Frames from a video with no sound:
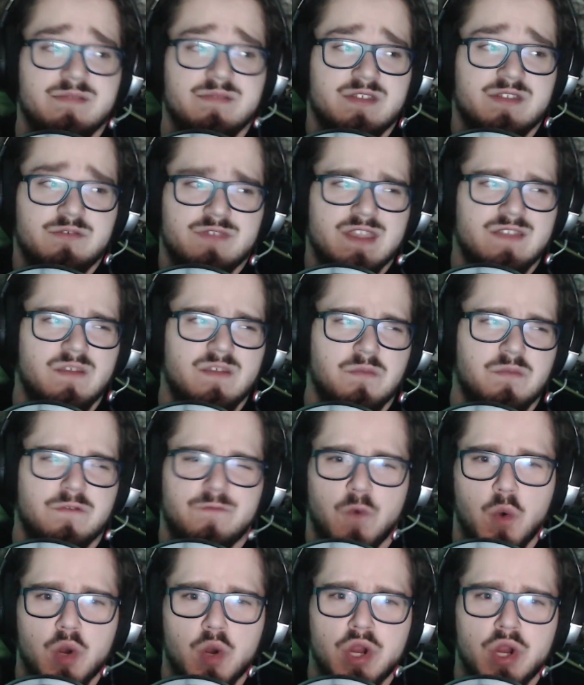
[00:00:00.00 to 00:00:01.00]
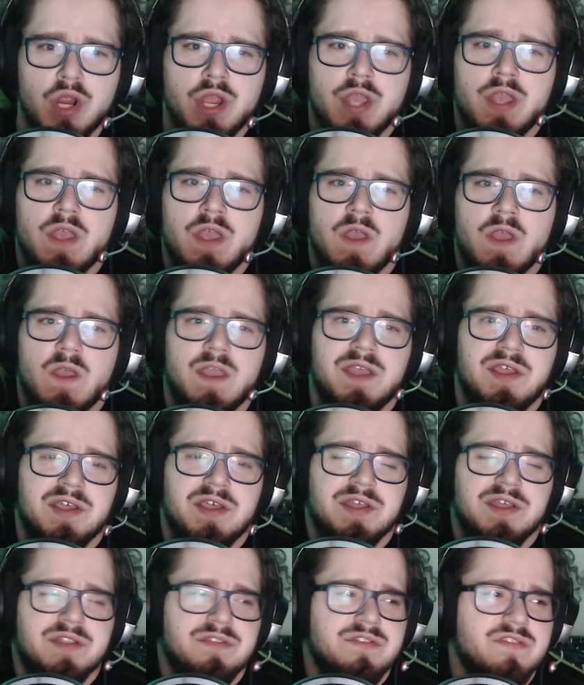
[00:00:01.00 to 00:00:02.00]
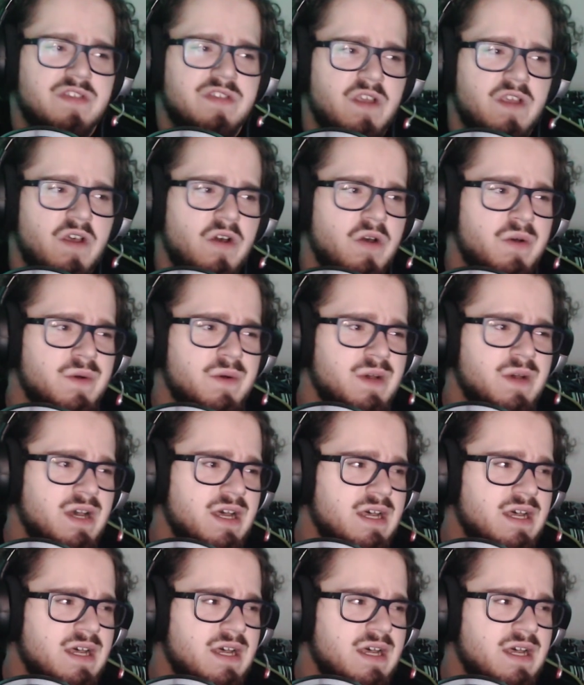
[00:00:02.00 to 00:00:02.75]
and it was like number 4. And so,